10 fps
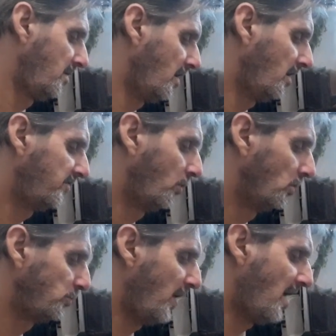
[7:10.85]
And of
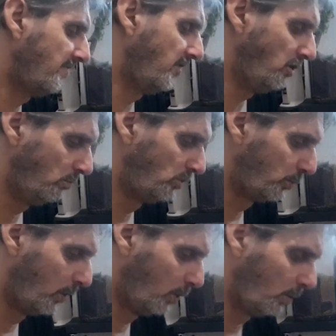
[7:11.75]
course we have the
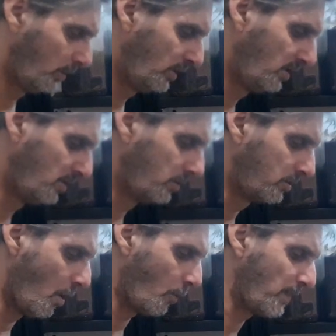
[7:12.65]
usual
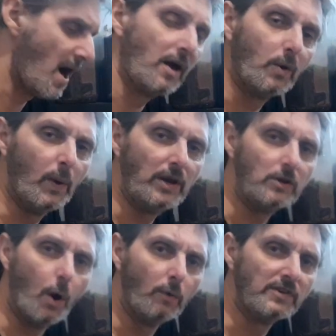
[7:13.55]
cork bark going
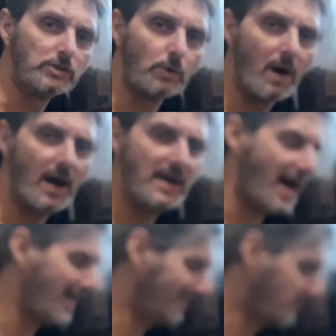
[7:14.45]
over the dry
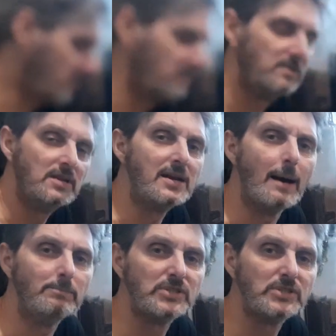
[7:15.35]
and the damp